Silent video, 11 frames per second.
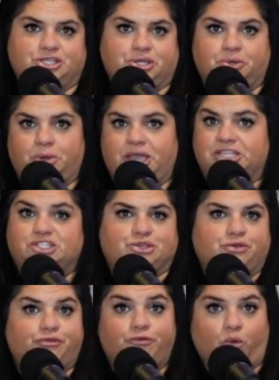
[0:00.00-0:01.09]
do a
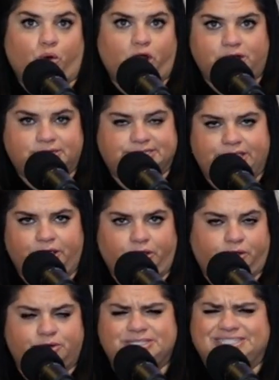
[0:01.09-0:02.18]
2-for
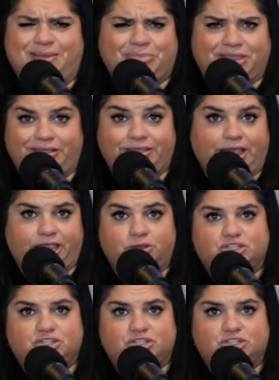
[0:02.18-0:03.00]
deal or something like that.